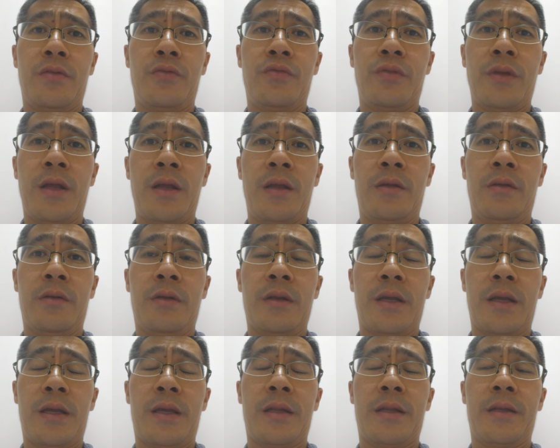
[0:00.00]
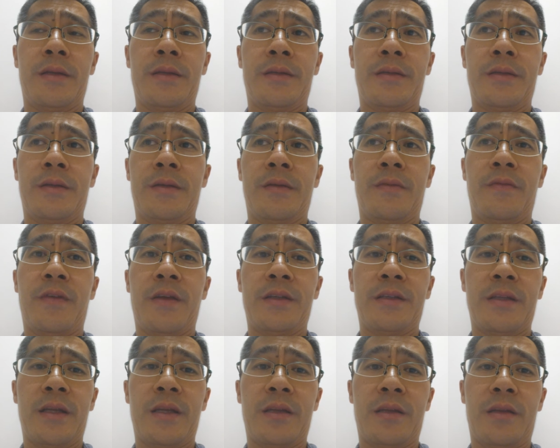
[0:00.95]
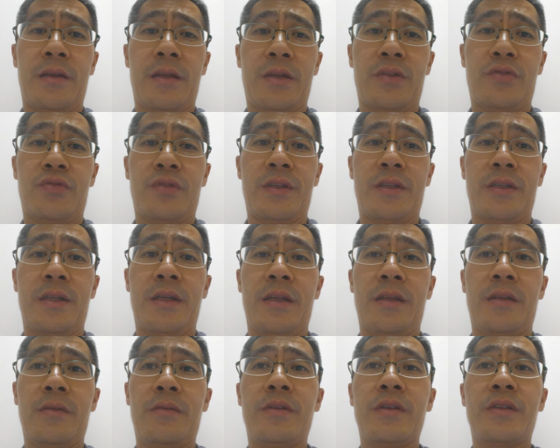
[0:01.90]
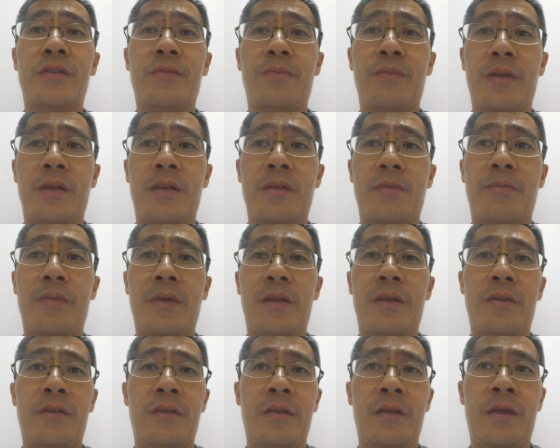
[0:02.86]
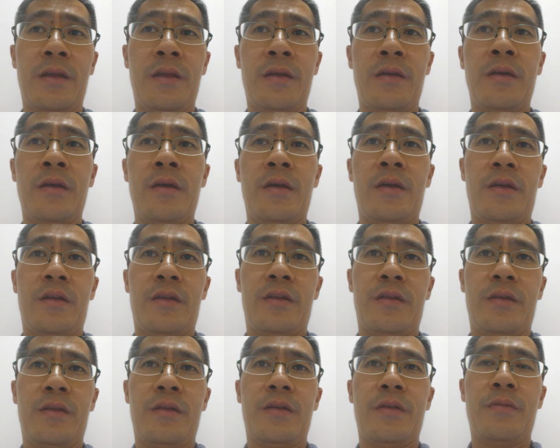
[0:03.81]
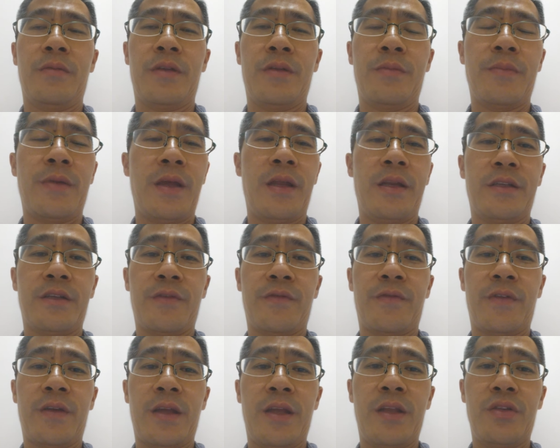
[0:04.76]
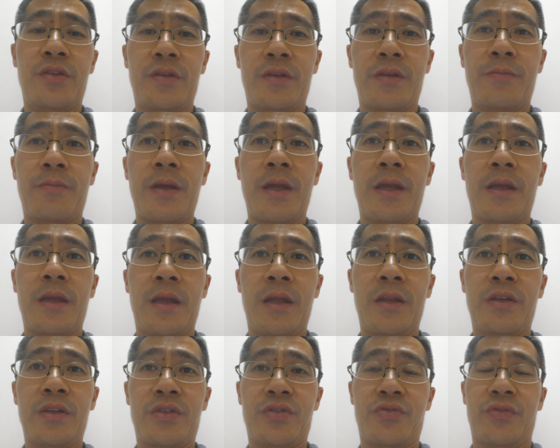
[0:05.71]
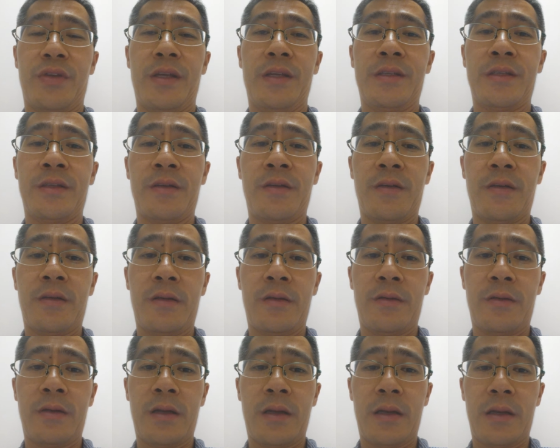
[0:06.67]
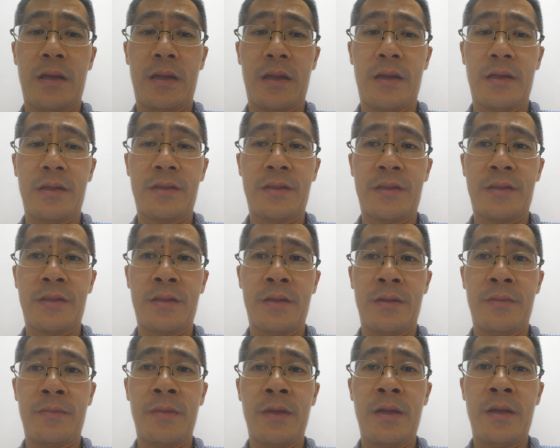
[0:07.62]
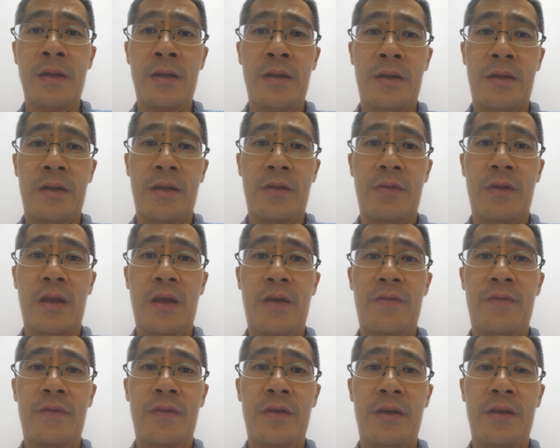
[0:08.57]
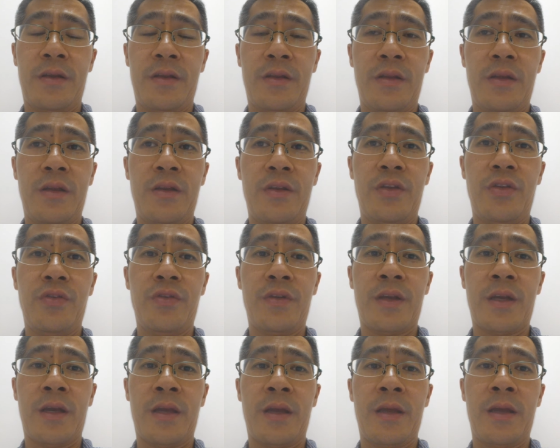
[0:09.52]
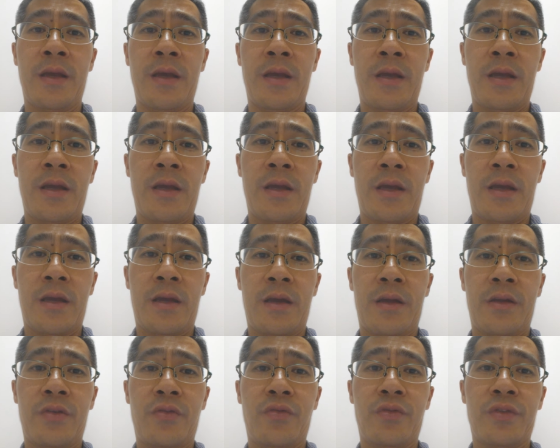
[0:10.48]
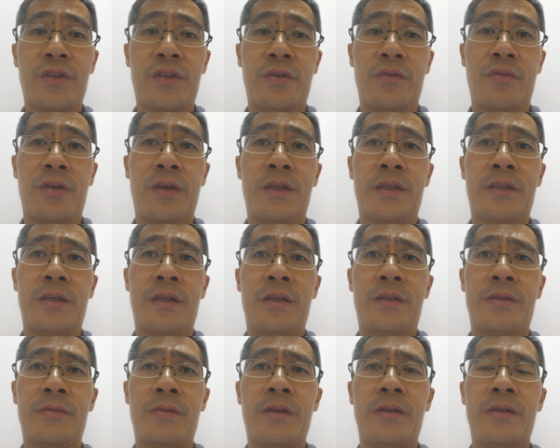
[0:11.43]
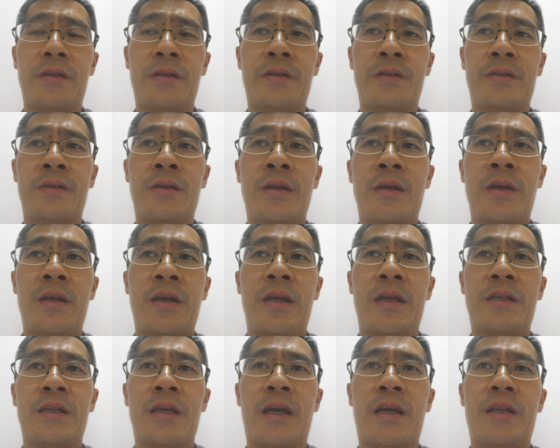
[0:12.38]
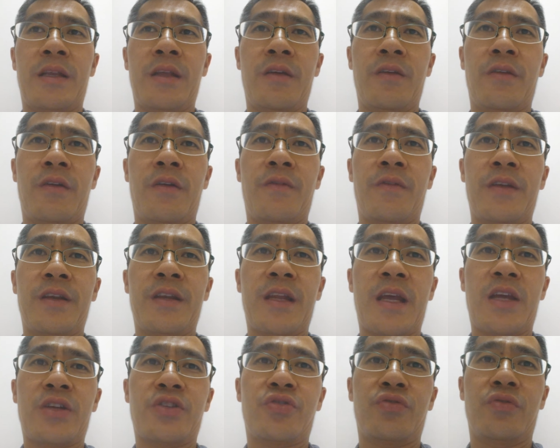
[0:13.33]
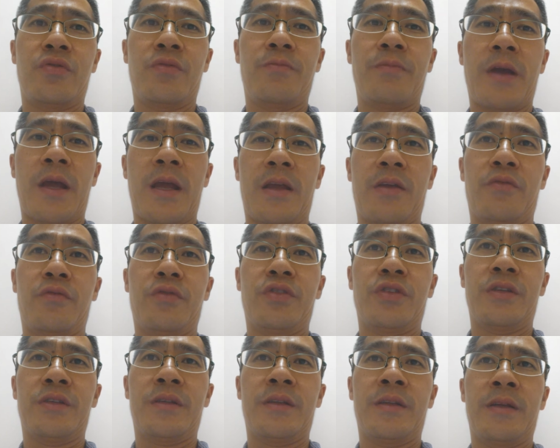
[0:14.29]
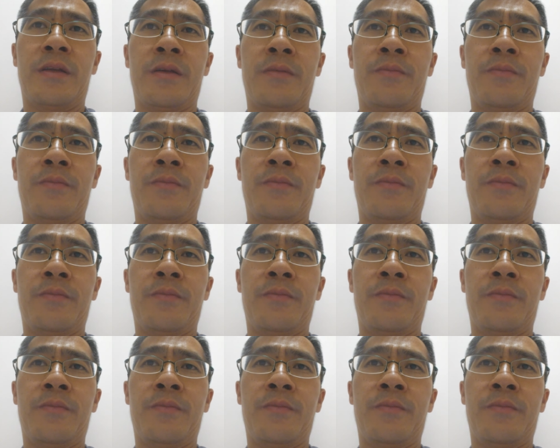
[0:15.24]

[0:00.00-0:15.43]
rail and things like electricity. Just the mains of the big industries that we have in the UK, and also his idea of a national bank, which is